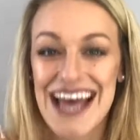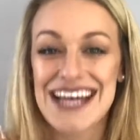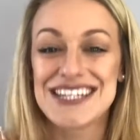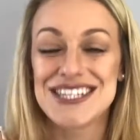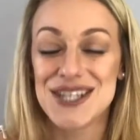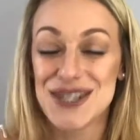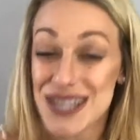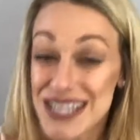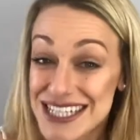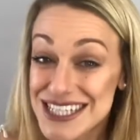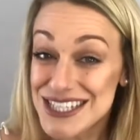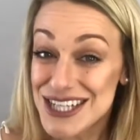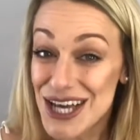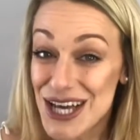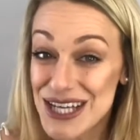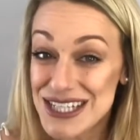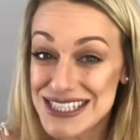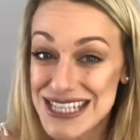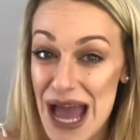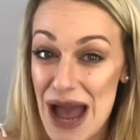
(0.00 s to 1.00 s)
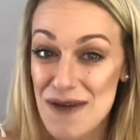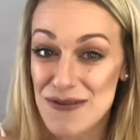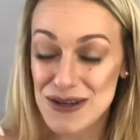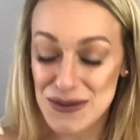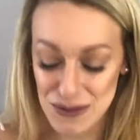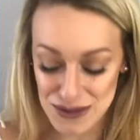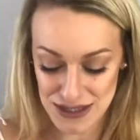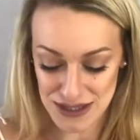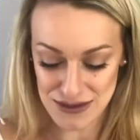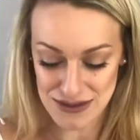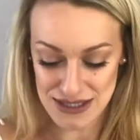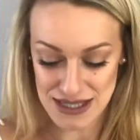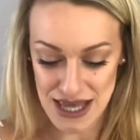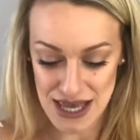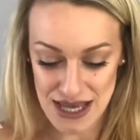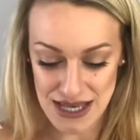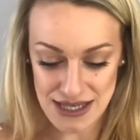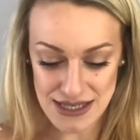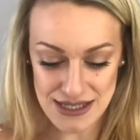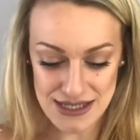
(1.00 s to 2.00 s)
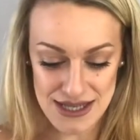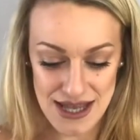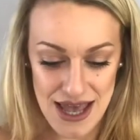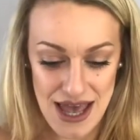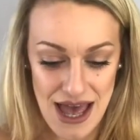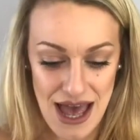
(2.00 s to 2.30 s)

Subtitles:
So this skirt is definitely one of those things.